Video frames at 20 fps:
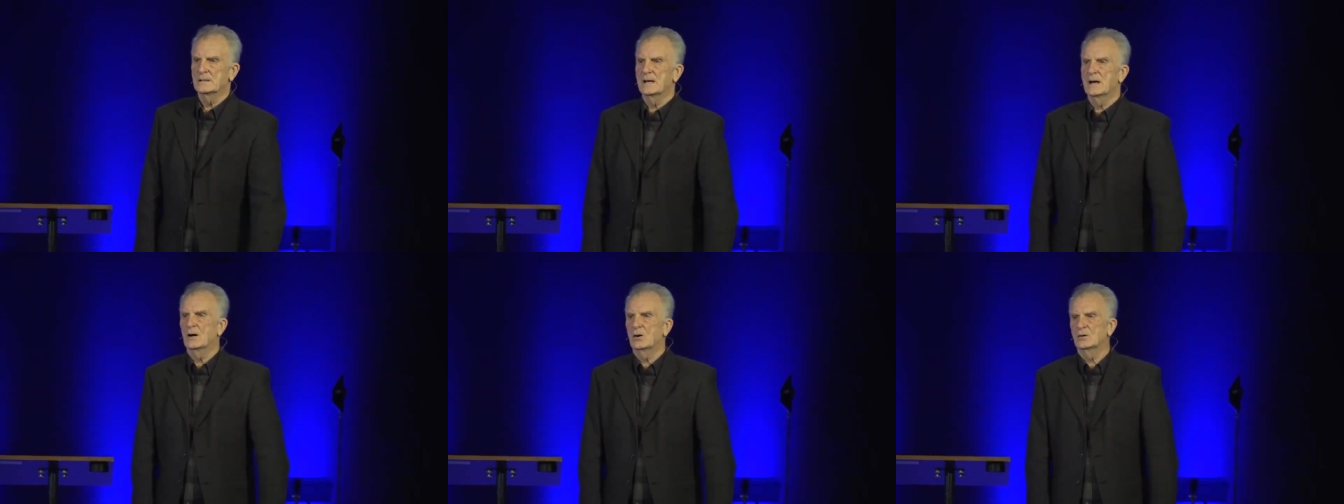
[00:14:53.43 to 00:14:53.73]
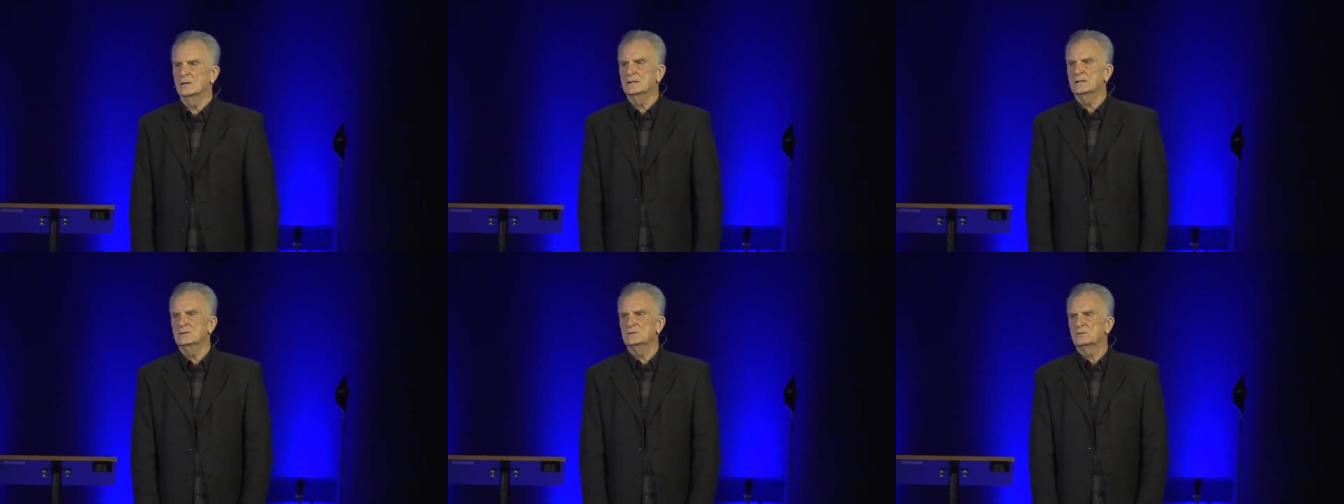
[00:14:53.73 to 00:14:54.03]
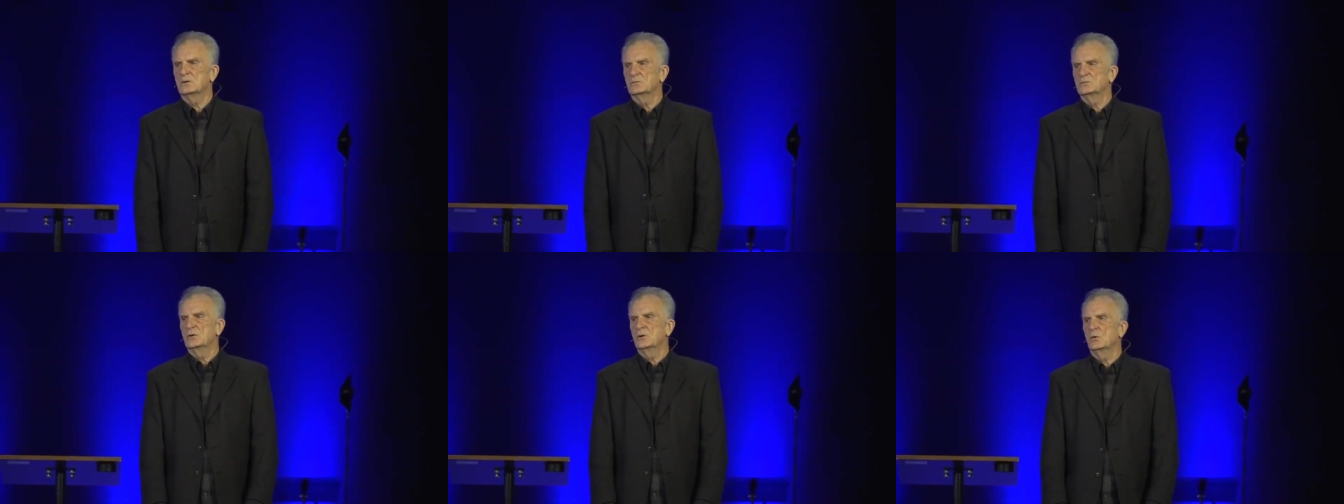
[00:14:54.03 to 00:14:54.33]
now and you
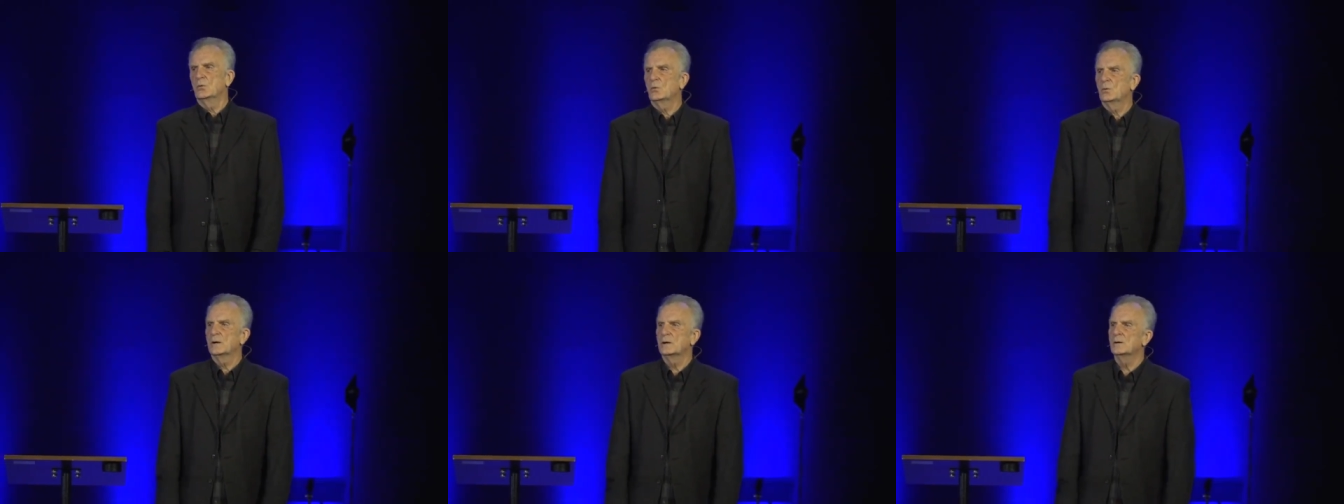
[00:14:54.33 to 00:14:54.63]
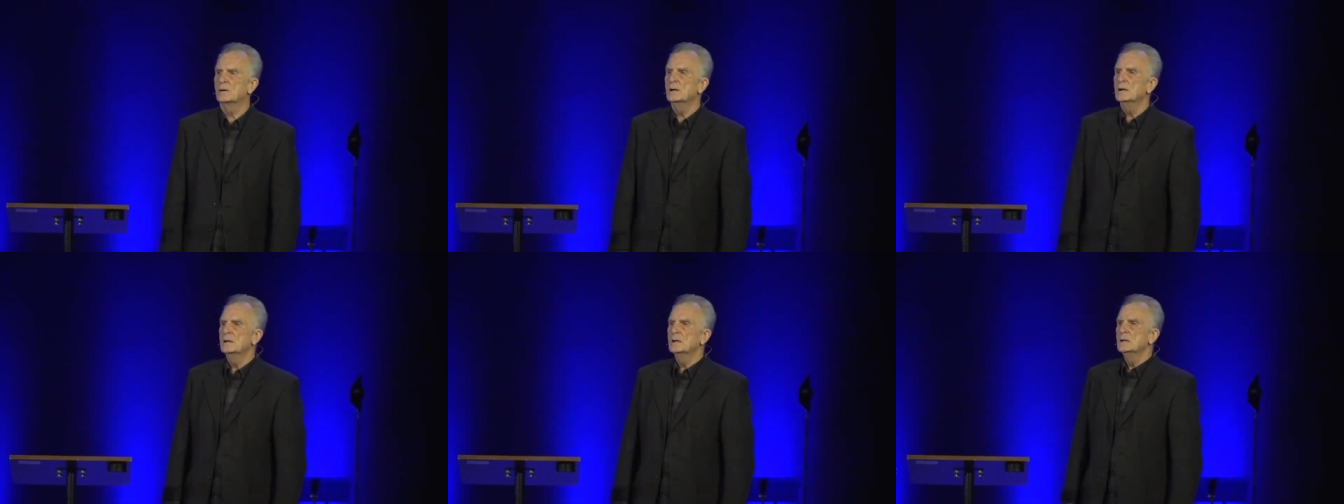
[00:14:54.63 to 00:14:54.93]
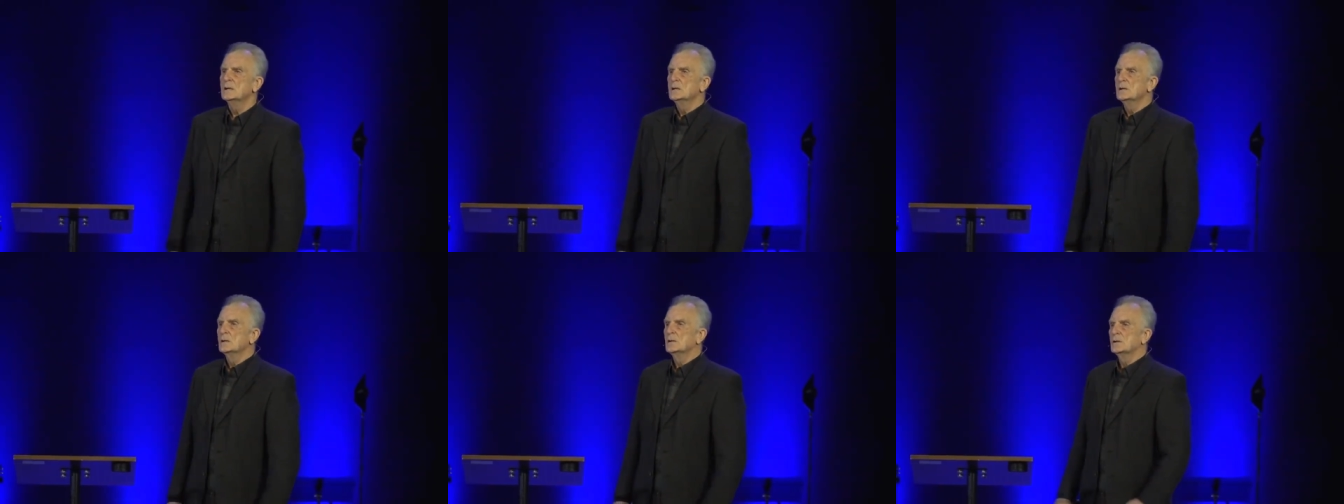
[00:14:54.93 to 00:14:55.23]
don't know where
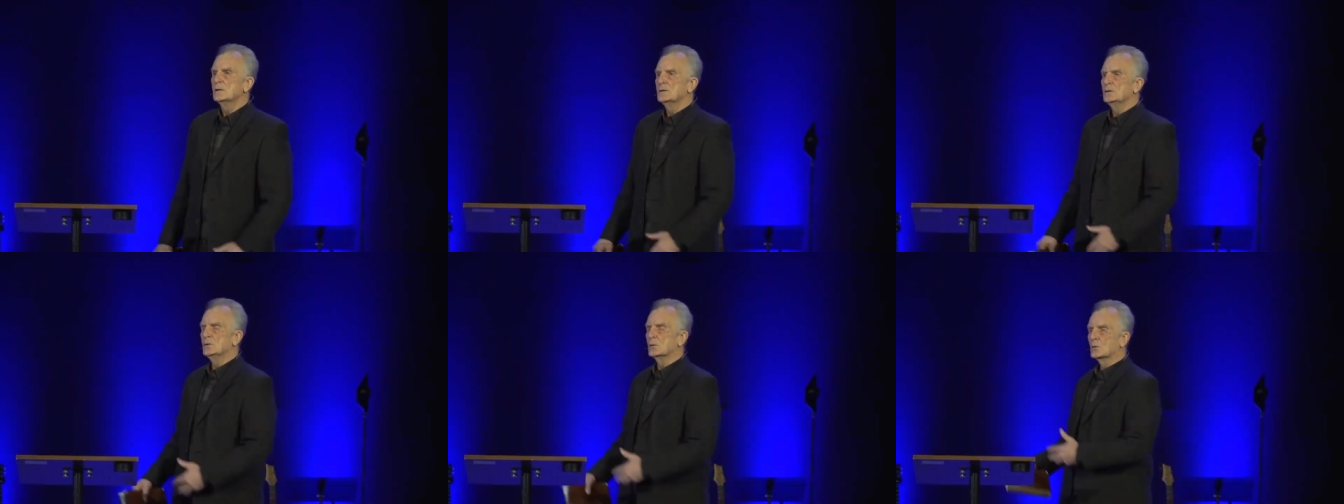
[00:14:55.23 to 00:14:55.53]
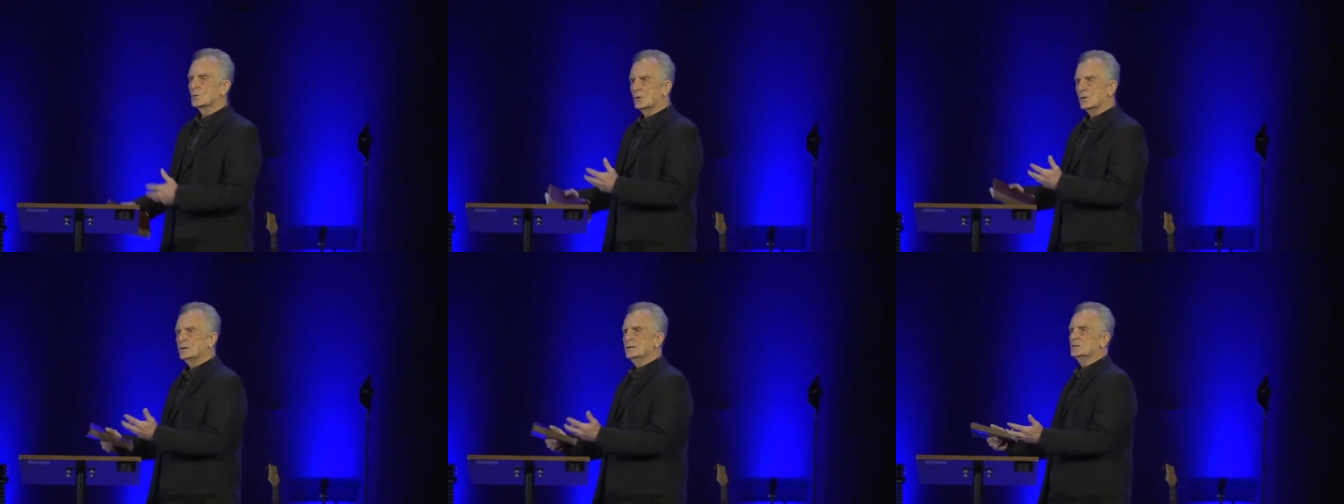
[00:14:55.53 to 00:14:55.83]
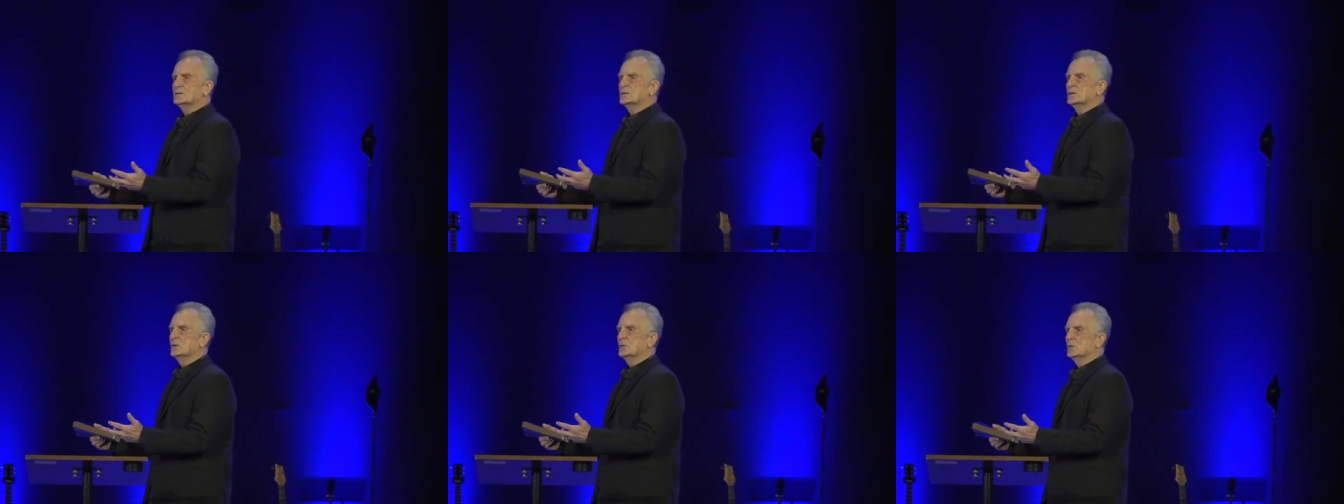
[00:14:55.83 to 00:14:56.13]
you're going
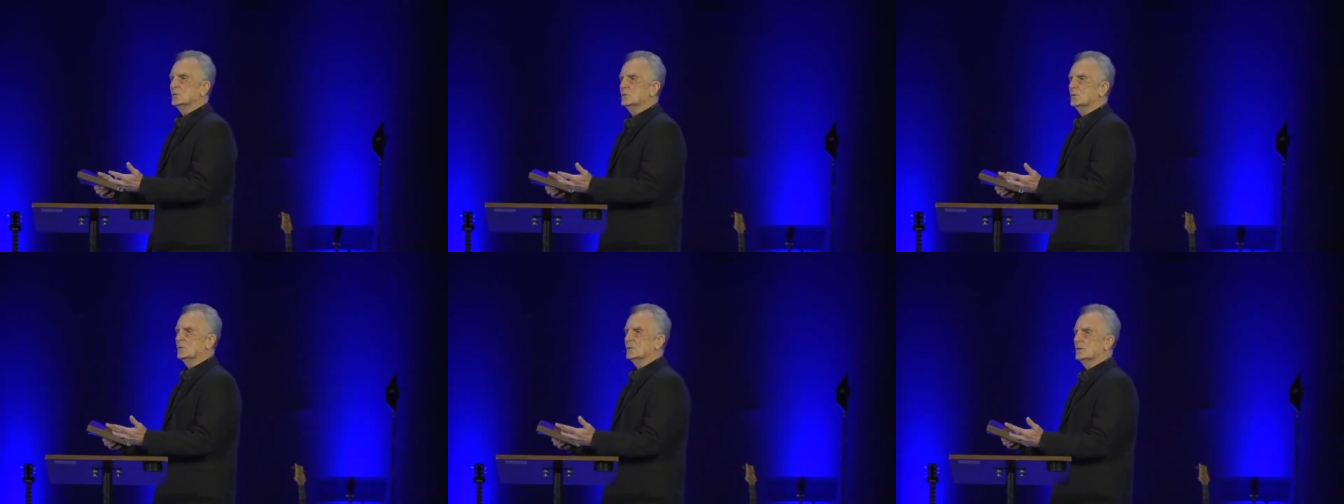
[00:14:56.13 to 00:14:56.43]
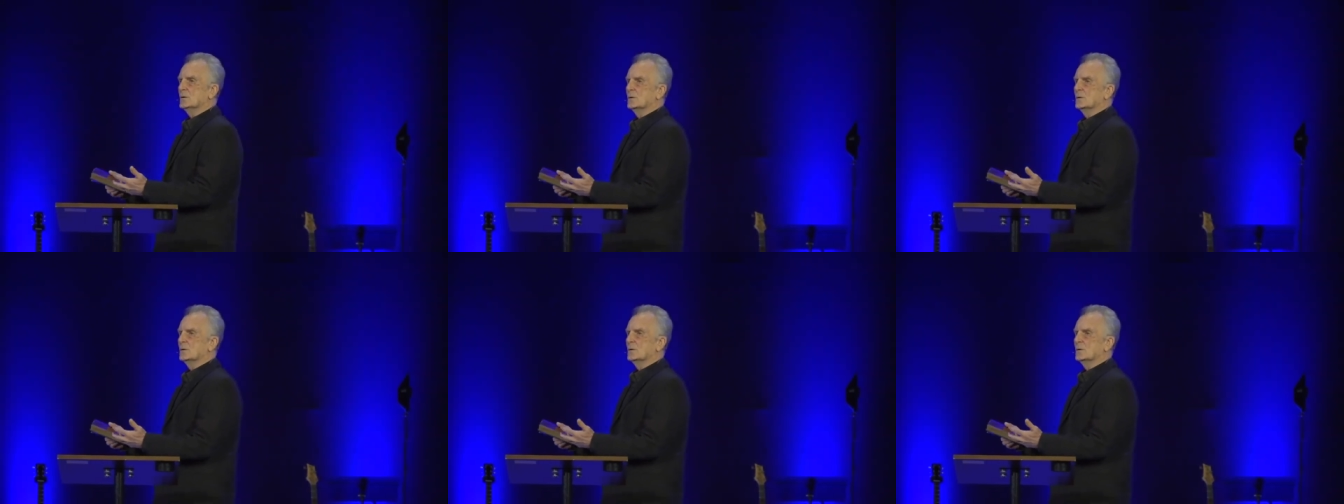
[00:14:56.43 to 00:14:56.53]
to